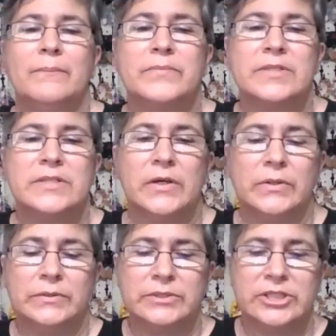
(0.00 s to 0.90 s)

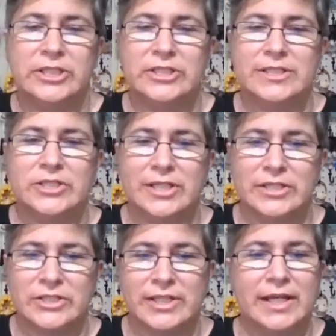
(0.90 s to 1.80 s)
So she
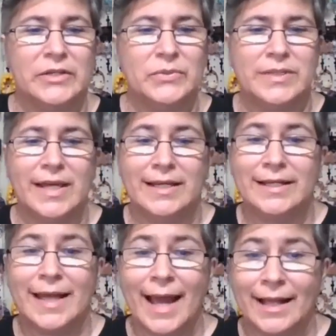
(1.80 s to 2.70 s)
suggested that you take a
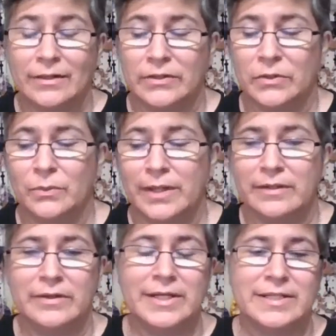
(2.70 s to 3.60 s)
calendar,
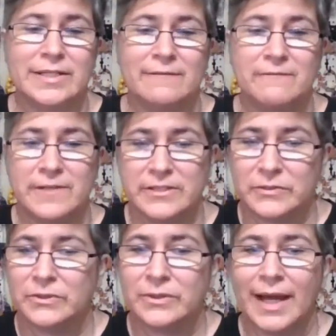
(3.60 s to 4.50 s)
whether it's a
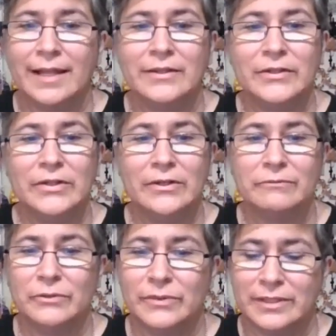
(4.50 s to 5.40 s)
physical calendar,
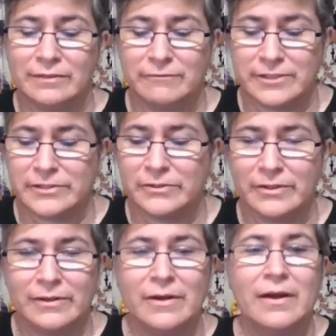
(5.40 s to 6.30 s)
if you need the
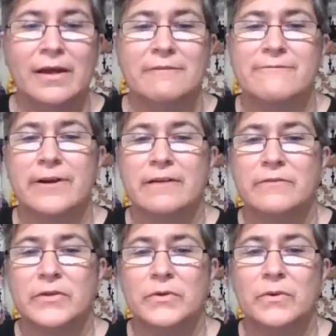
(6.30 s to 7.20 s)
physical in front of
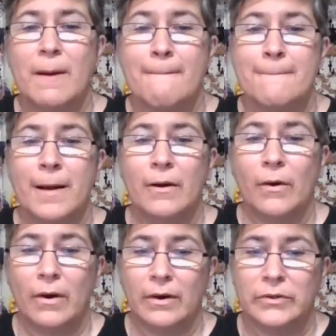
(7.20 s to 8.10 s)
you,
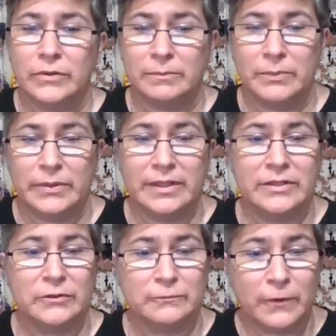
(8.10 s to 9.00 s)
or you can put it in
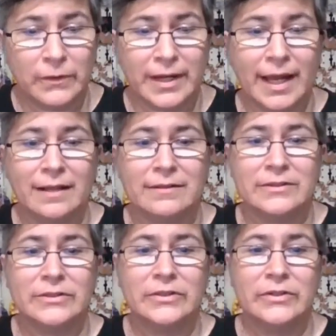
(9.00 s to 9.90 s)
your phone
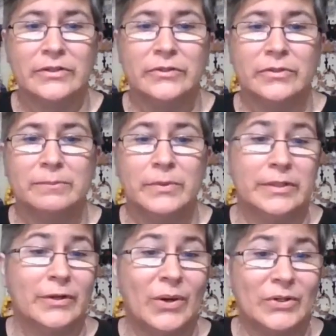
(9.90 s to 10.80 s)
calendar. You can put it
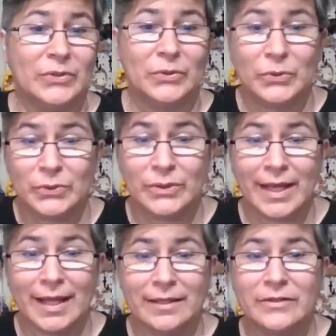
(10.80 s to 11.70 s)
on your Google
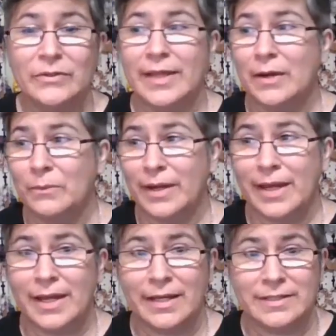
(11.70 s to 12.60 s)
calendar. That
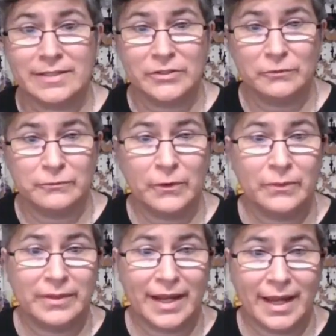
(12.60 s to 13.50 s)
way it's in your
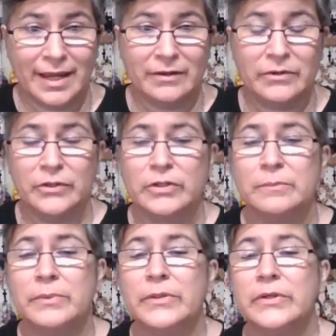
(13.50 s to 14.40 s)
phone and on your
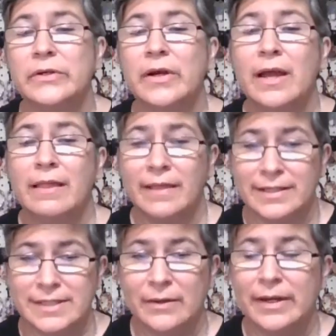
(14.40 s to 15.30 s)
computer.
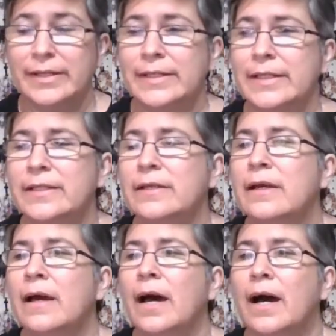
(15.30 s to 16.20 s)
That's how I did it.
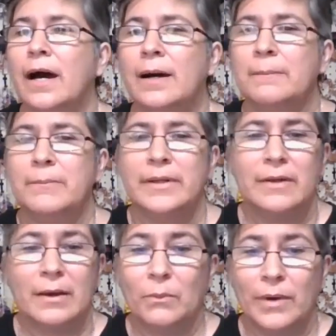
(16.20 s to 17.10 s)
But
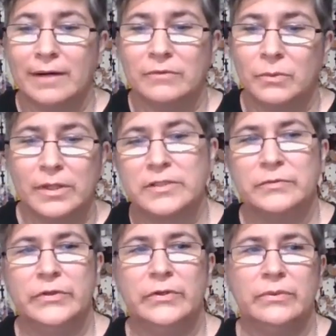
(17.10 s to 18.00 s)
whatever works for
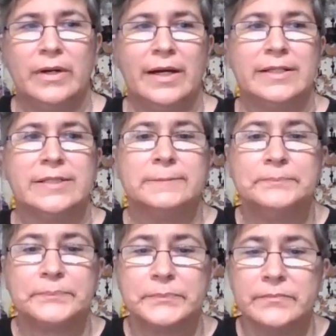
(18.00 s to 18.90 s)
you guys.
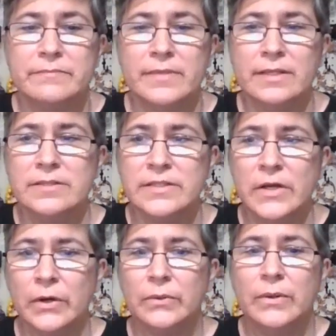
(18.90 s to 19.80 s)

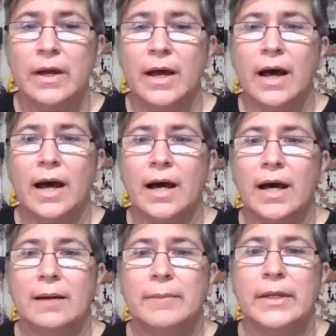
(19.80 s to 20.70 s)
So
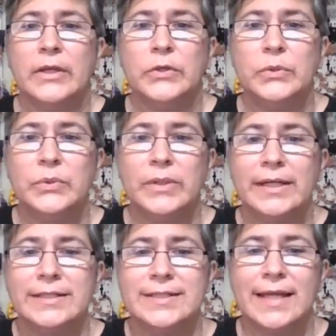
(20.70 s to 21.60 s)
you
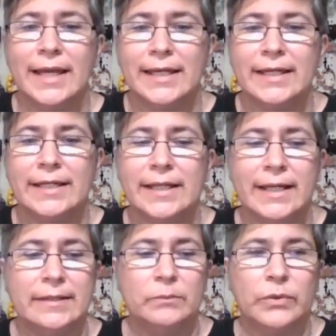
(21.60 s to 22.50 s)
can take it
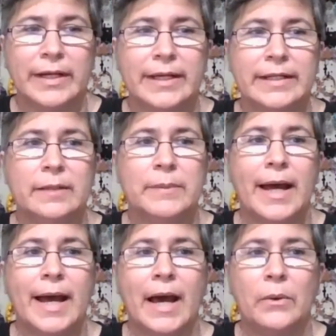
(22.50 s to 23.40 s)
and break it up
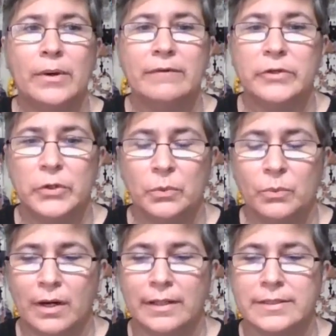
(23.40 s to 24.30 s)
however you
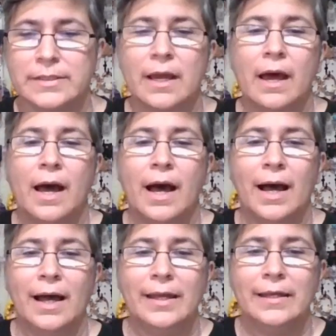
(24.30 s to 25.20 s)
want.
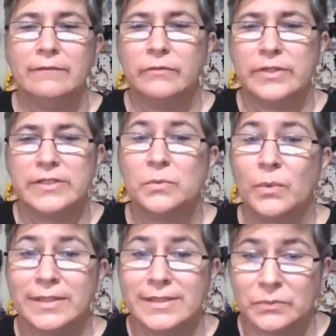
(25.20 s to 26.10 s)
I invoice
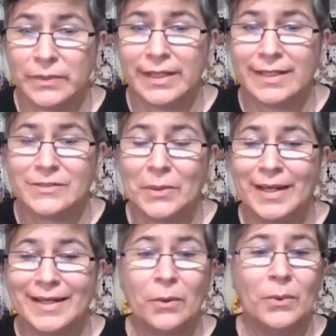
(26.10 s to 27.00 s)
once a week, so I
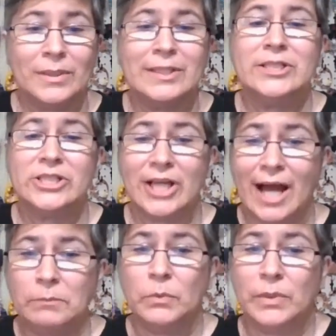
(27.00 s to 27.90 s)
can only
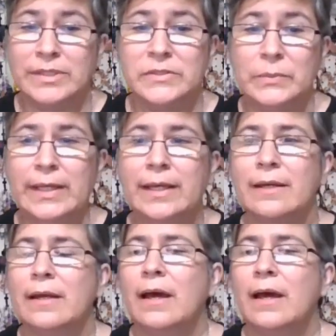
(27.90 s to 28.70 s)
shop once a week.